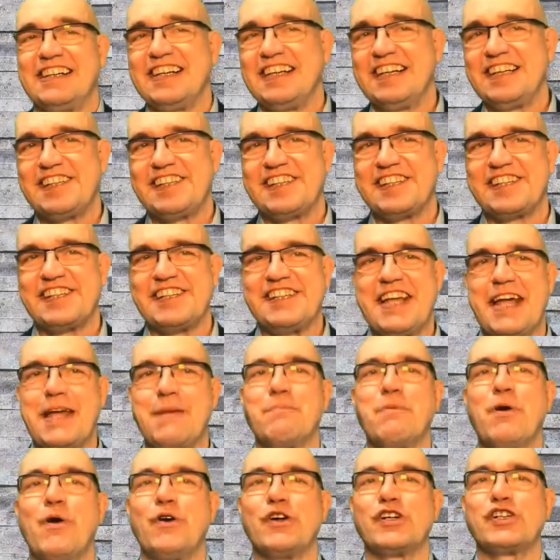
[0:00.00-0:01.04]
Let's
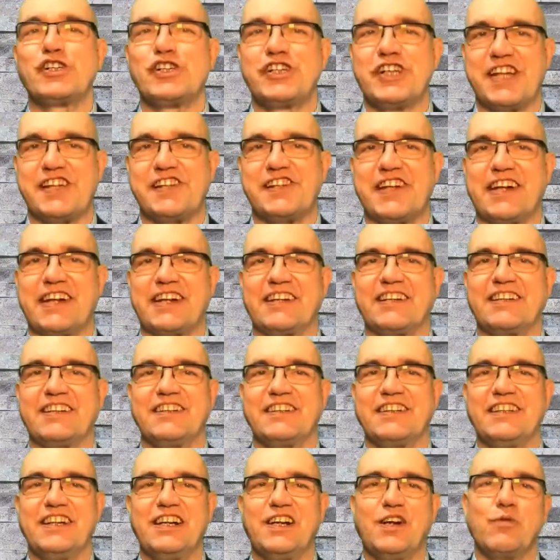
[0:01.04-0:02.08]
name her Jessica.
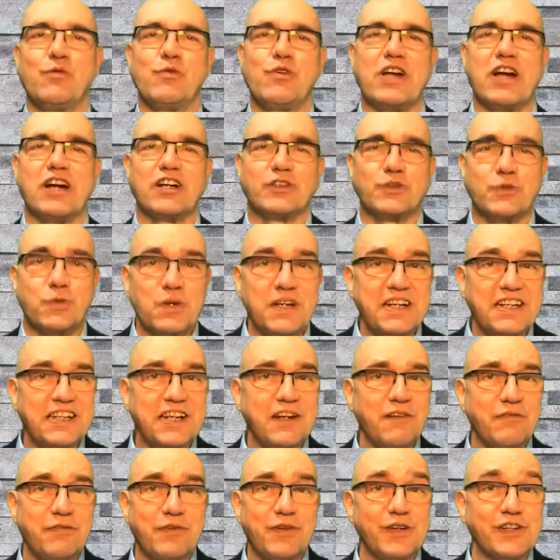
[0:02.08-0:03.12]
We are
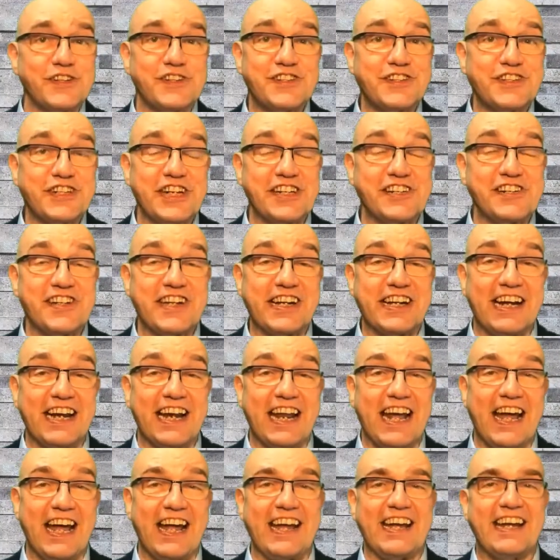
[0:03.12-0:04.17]
greeting first Jessica
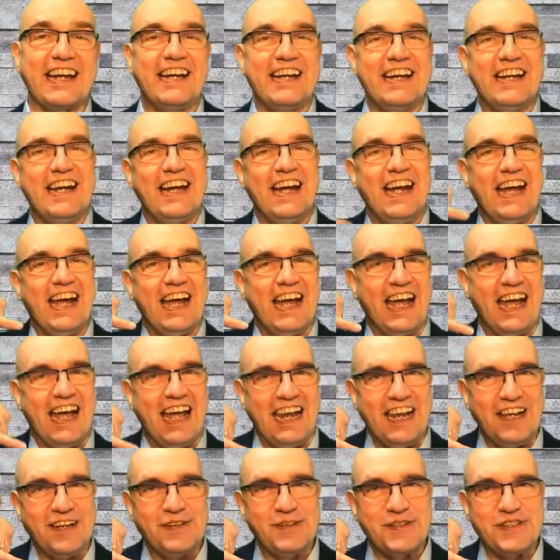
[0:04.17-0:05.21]
like,
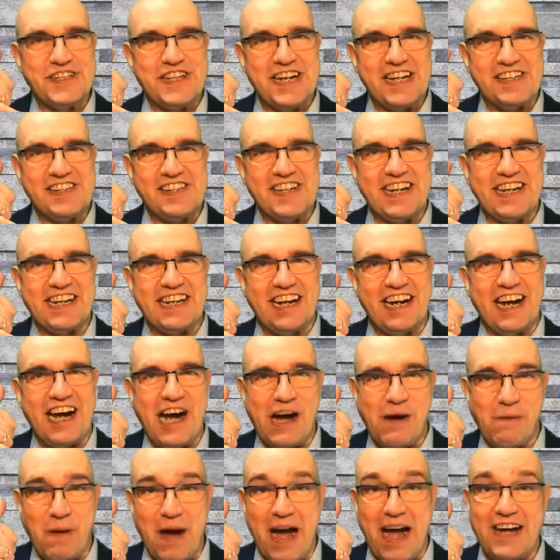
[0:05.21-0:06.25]
"Hello Jessica,
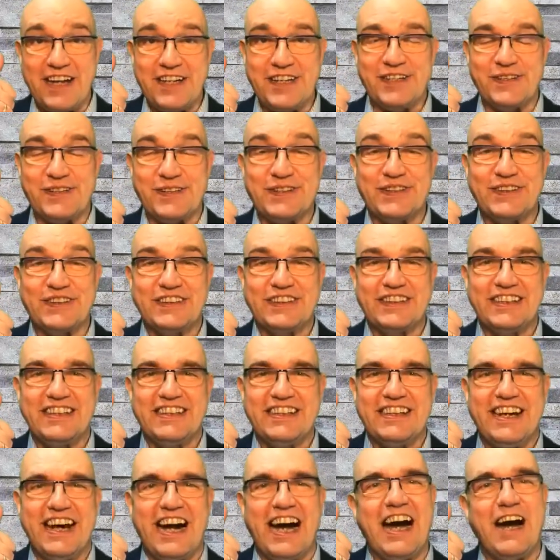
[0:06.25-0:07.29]
how are you?
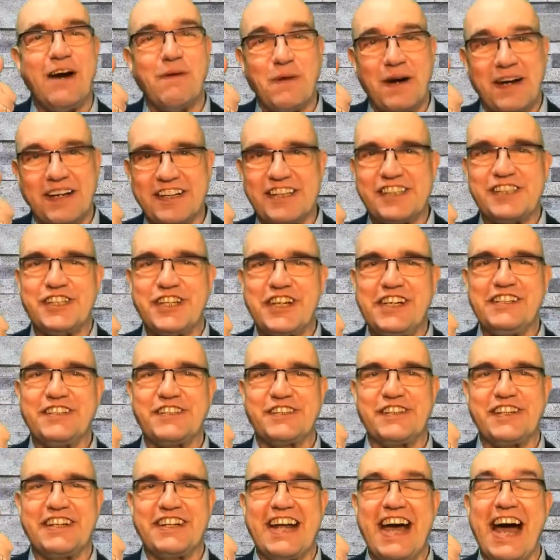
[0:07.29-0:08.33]
How are the
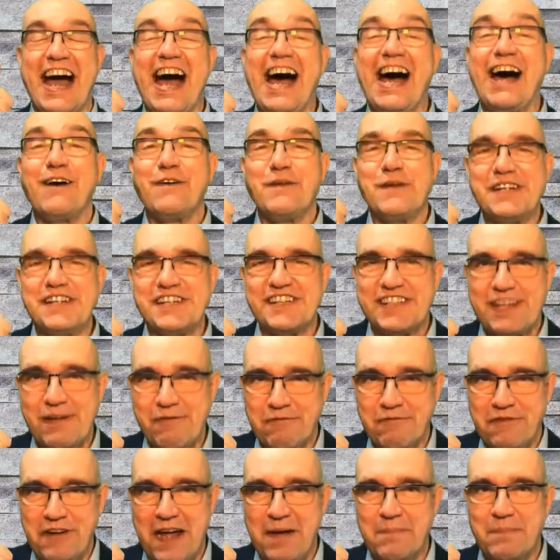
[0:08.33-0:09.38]
children? How is the
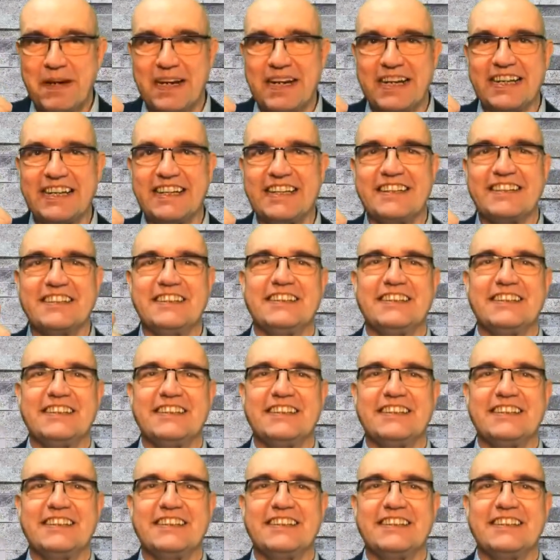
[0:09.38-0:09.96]
family?"